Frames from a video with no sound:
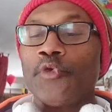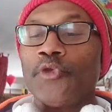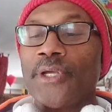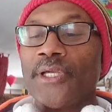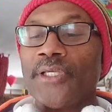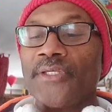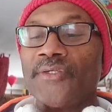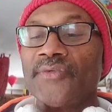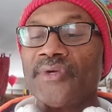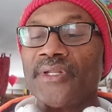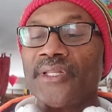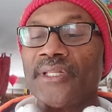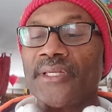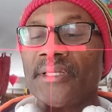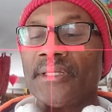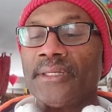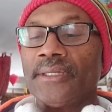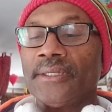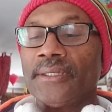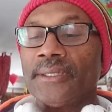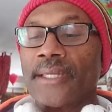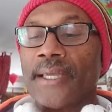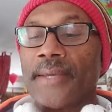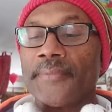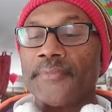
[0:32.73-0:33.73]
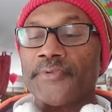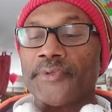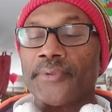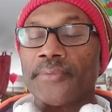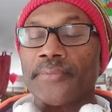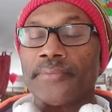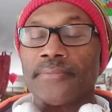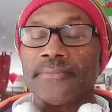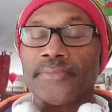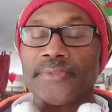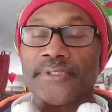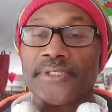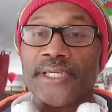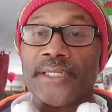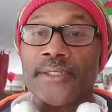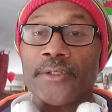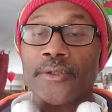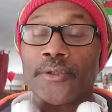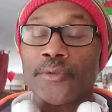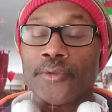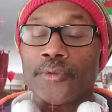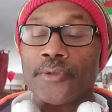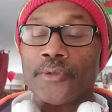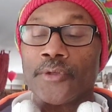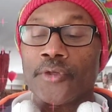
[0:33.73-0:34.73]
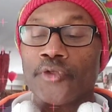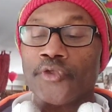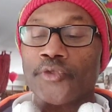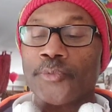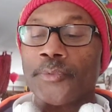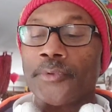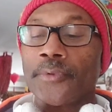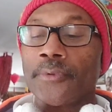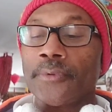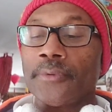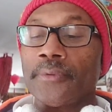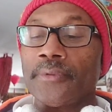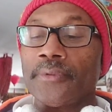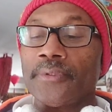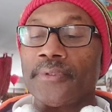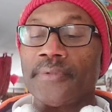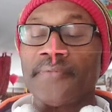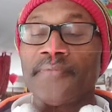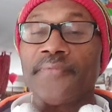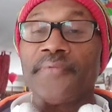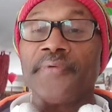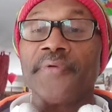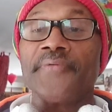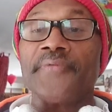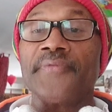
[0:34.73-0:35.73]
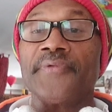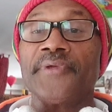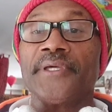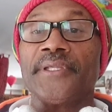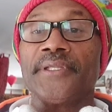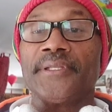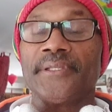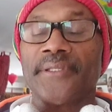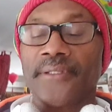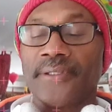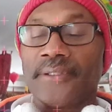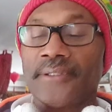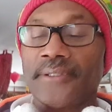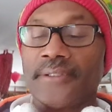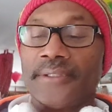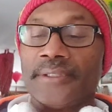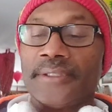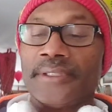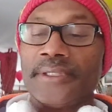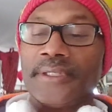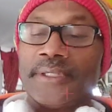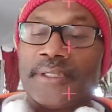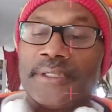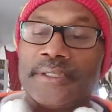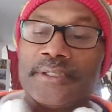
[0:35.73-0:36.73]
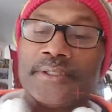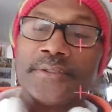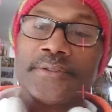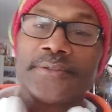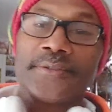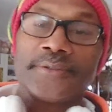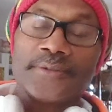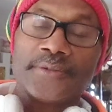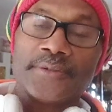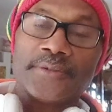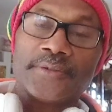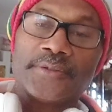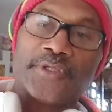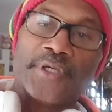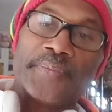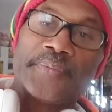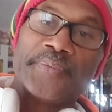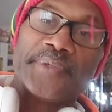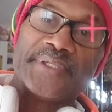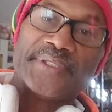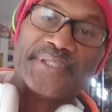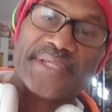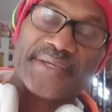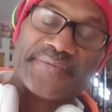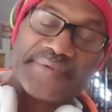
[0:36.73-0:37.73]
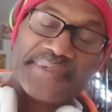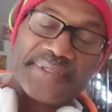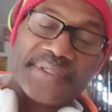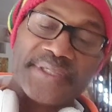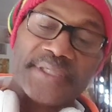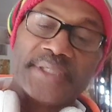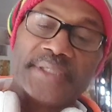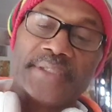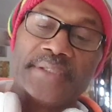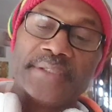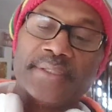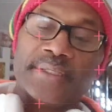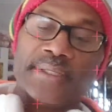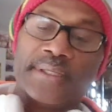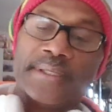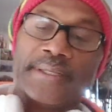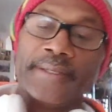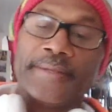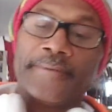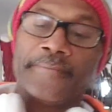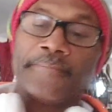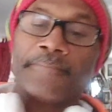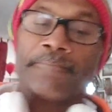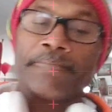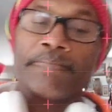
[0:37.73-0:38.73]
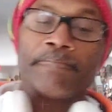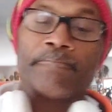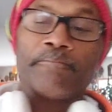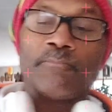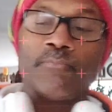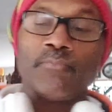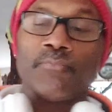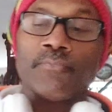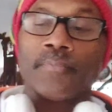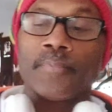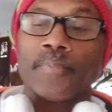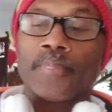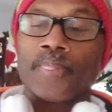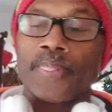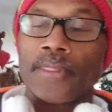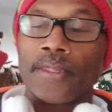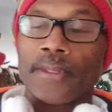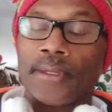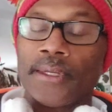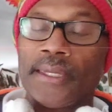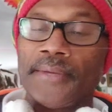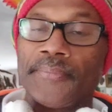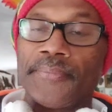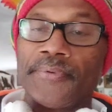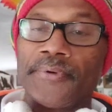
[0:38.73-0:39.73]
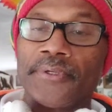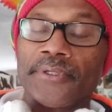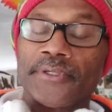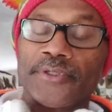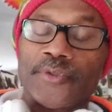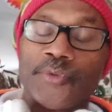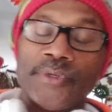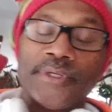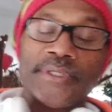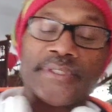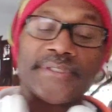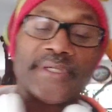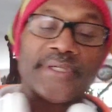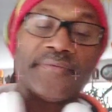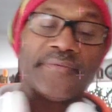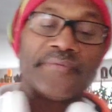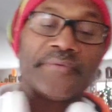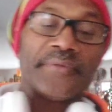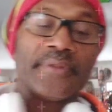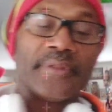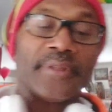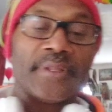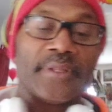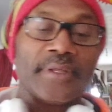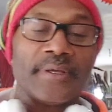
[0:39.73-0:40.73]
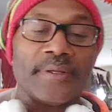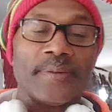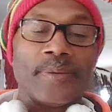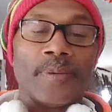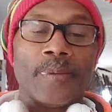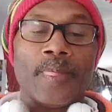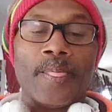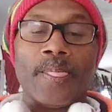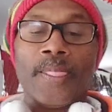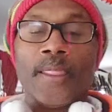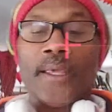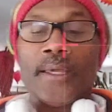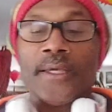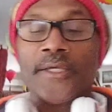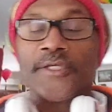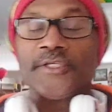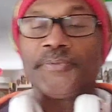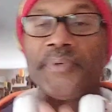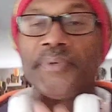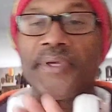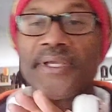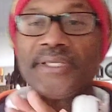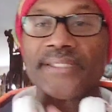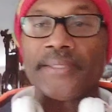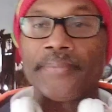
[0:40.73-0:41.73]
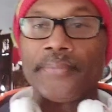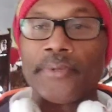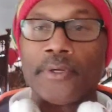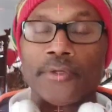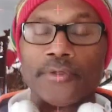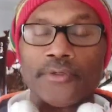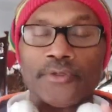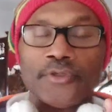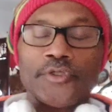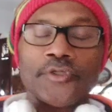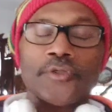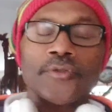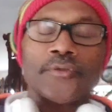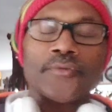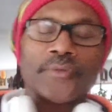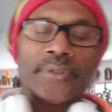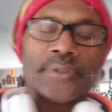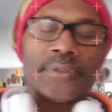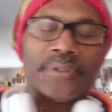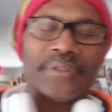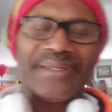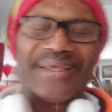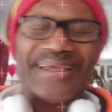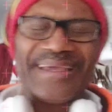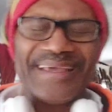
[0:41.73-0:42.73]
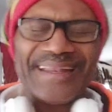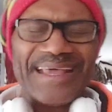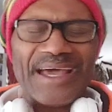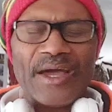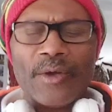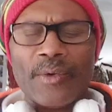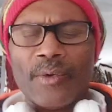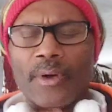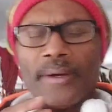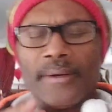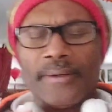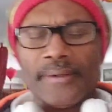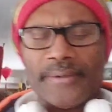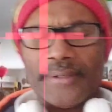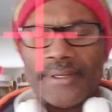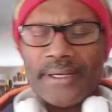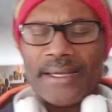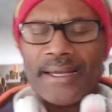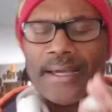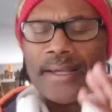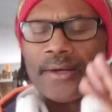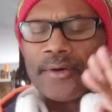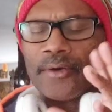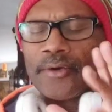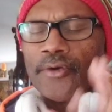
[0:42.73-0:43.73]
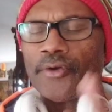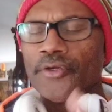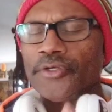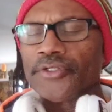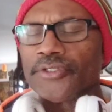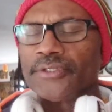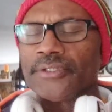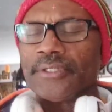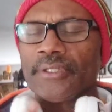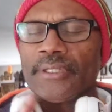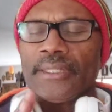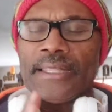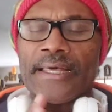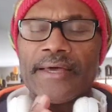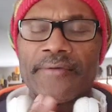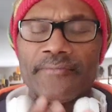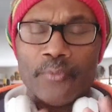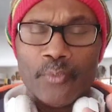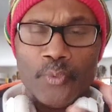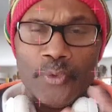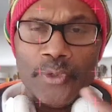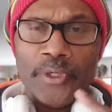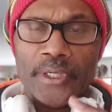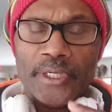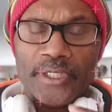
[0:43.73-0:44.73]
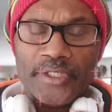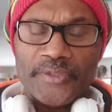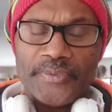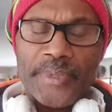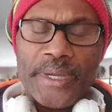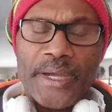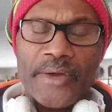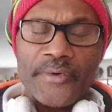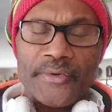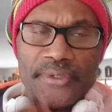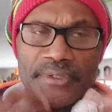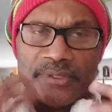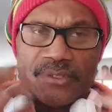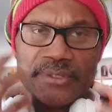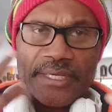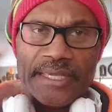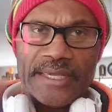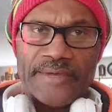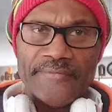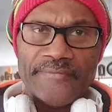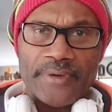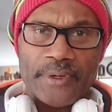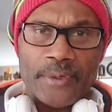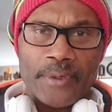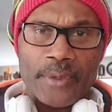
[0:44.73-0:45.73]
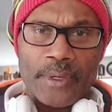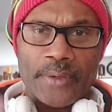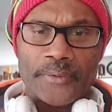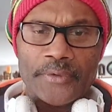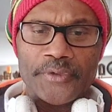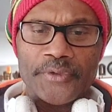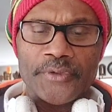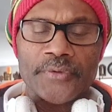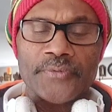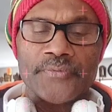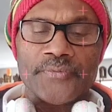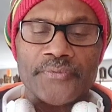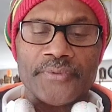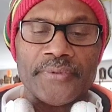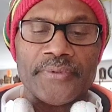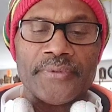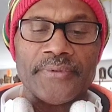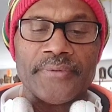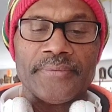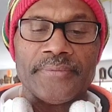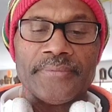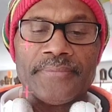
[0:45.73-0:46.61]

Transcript: Today's reading comes from St. Luke Gospel 15, chapter 17, April the 27th. It speaks about children and how unconditional love we as parents have for our children.